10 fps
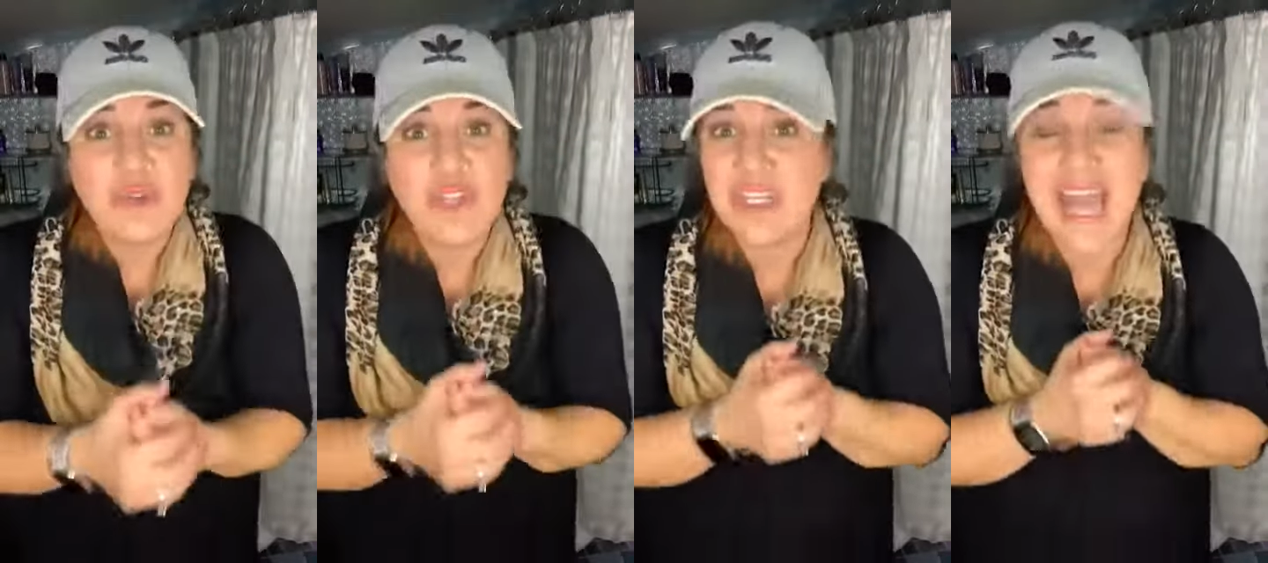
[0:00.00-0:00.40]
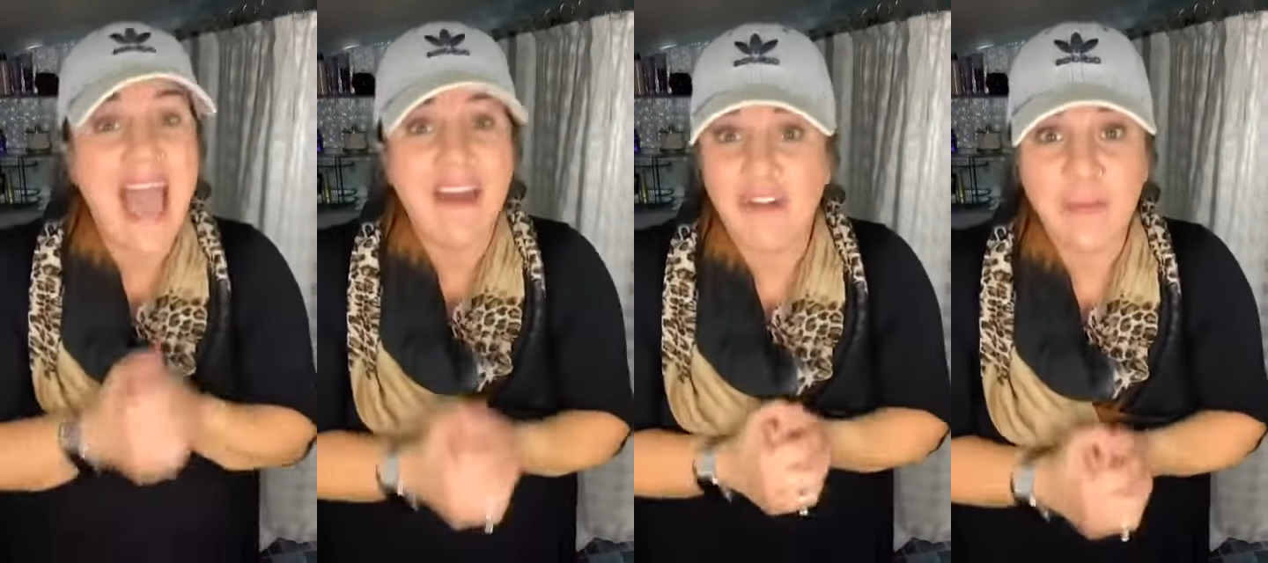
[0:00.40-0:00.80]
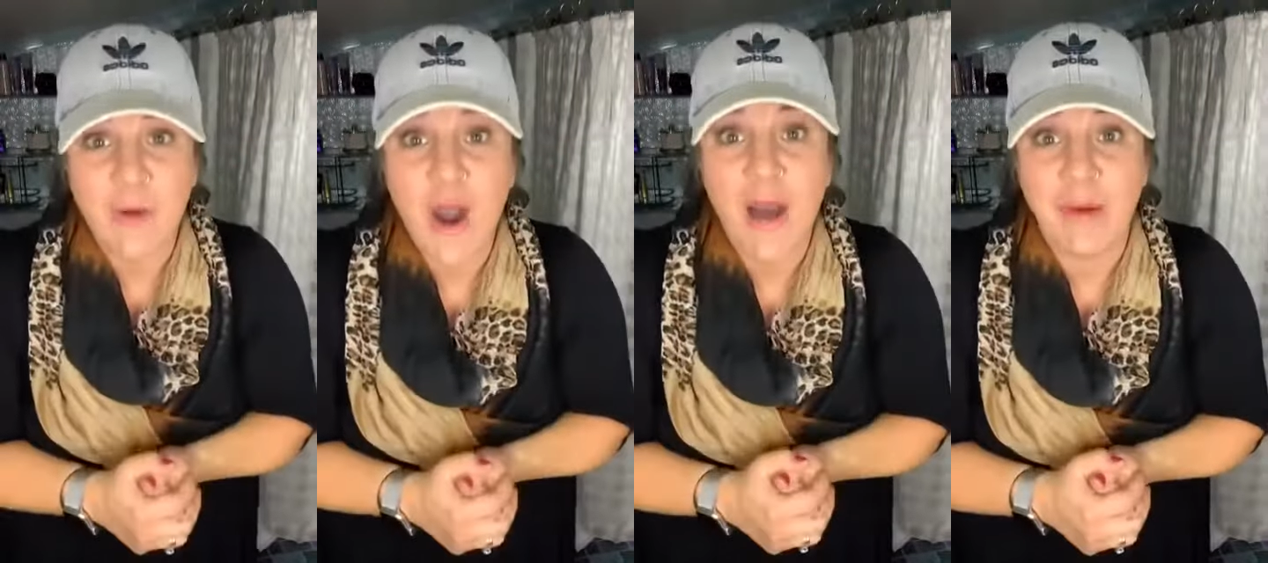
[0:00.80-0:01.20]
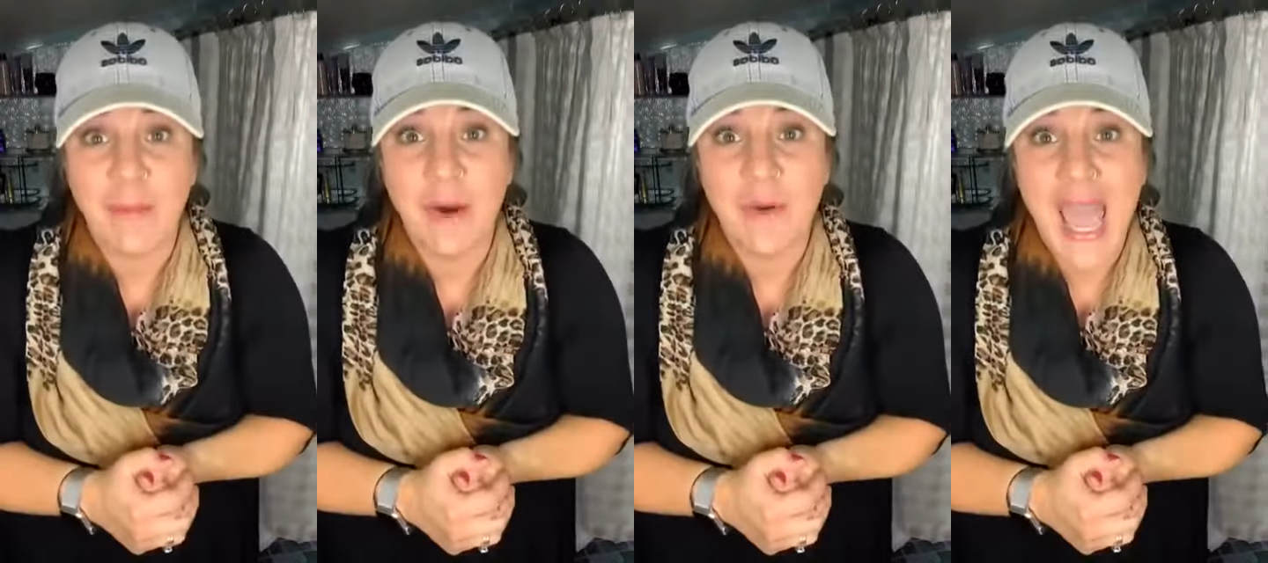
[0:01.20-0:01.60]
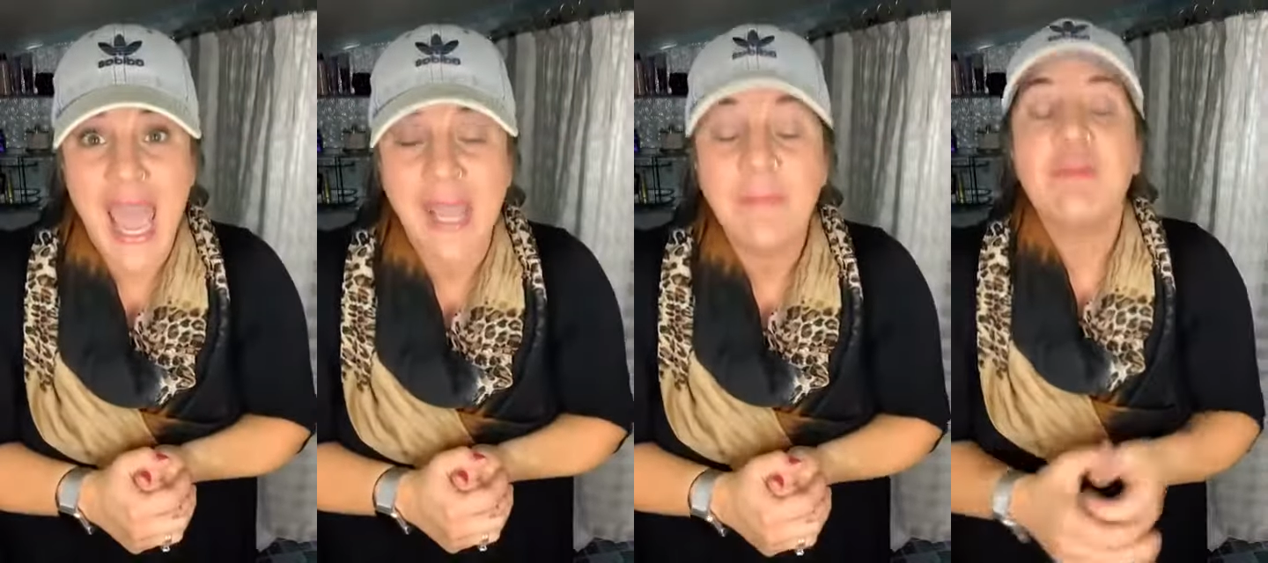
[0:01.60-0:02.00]
to every problem, okay?
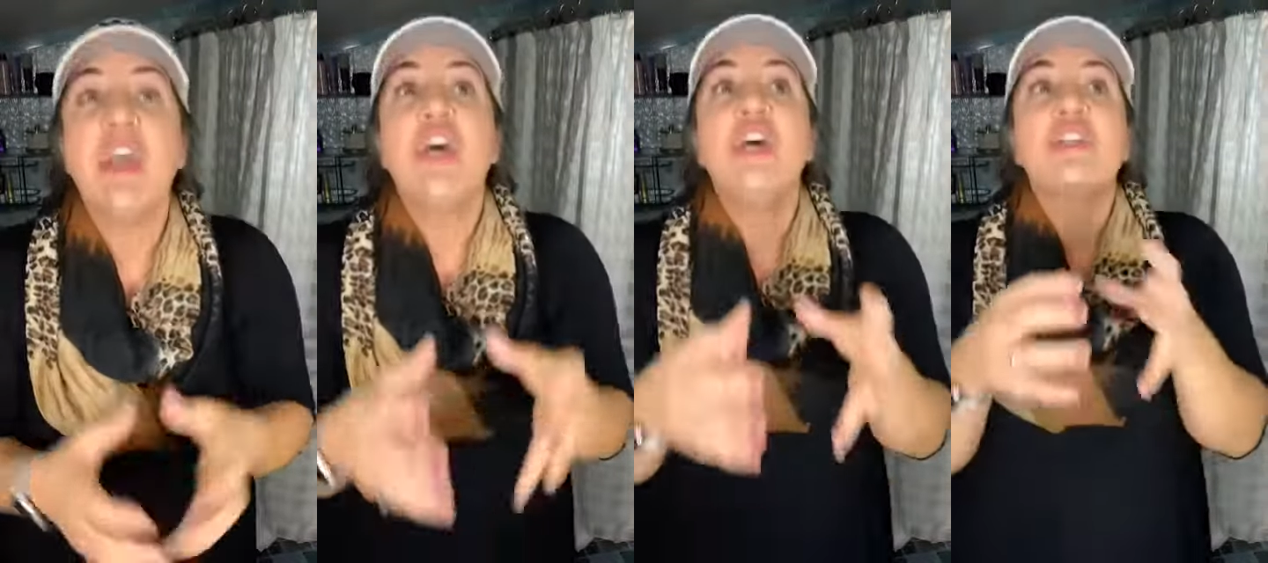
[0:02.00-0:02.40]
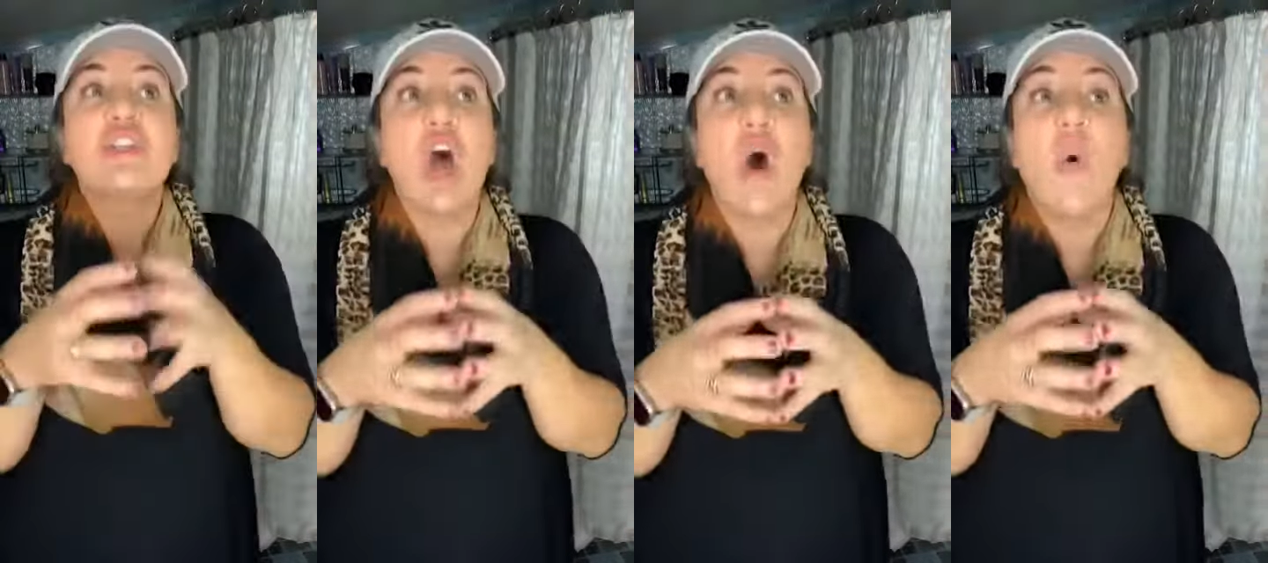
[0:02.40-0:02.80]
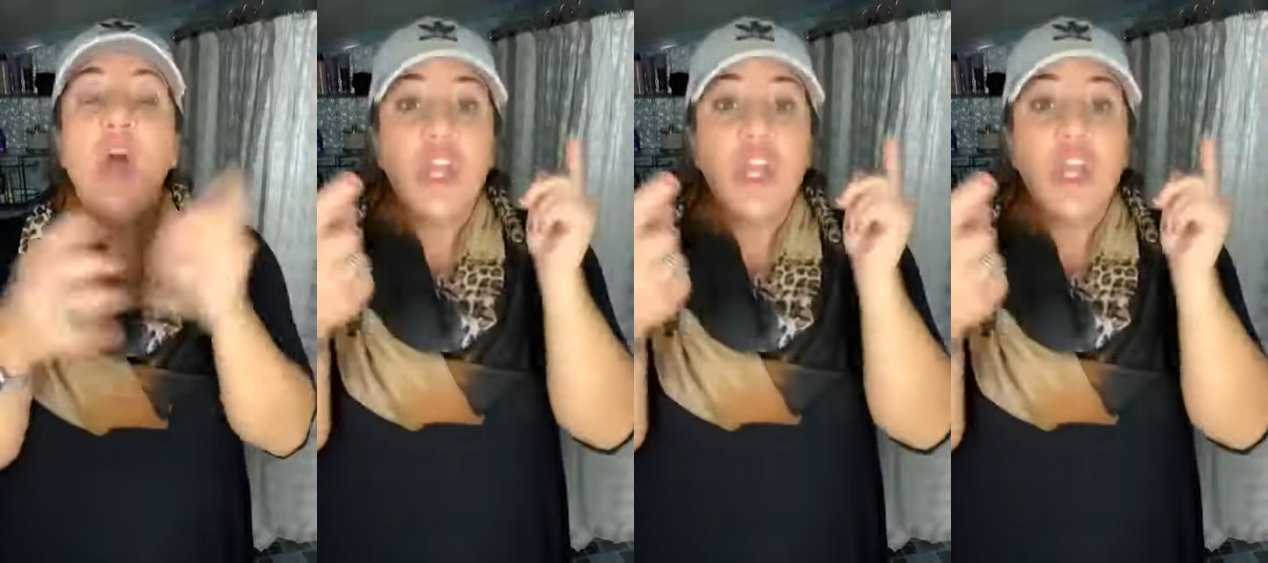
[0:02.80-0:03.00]
So you